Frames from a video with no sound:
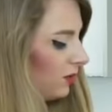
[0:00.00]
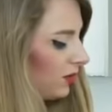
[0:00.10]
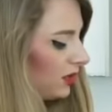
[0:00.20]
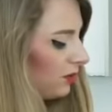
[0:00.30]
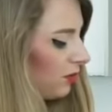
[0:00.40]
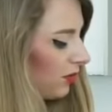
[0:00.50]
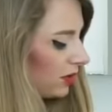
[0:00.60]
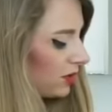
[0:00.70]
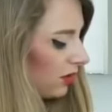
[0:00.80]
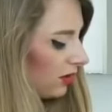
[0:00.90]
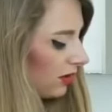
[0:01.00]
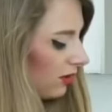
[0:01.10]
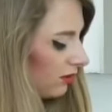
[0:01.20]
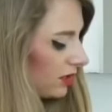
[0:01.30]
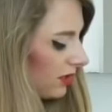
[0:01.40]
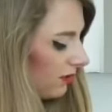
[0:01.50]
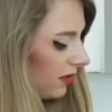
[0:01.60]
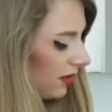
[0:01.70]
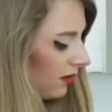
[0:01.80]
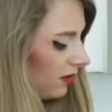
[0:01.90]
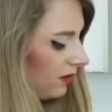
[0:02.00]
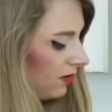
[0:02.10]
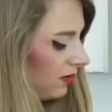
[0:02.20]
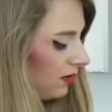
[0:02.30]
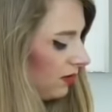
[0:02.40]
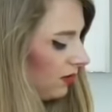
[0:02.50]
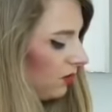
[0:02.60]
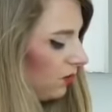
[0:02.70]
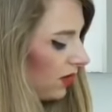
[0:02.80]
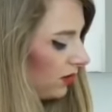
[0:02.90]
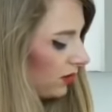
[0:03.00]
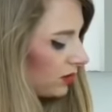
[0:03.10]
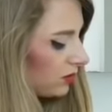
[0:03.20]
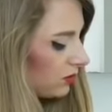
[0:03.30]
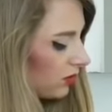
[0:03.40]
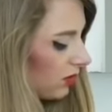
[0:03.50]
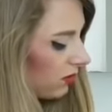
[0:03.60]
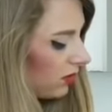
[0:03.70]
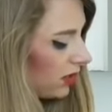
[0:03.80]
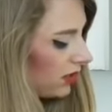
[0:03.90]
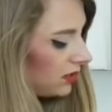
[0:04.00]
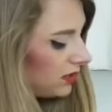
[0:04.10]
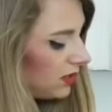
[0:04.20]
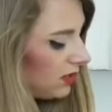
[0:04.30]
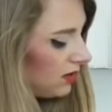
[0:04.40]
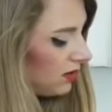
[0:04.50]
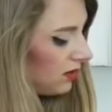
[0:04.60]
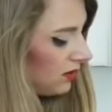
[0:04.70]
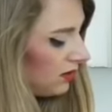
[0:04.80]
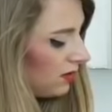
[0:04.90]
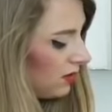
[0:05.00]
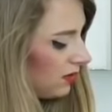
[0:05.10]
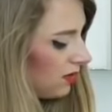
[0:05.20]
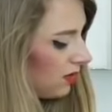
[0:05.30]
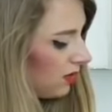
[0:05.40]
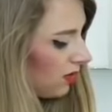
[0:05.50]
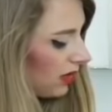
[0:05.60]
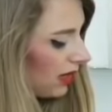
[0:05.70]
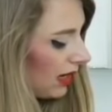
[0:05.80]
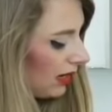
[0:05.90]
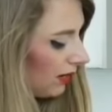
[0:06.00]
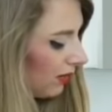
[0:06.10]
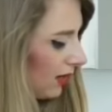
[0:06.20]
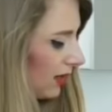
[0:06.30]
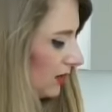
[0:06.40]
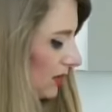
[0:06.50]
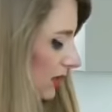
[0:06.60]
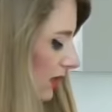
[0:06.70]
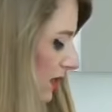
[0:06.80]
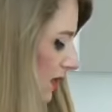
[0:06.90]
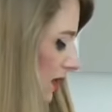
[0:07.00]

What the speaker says: when you pour chocolate over something. Whether it's strawberries or a cake like this.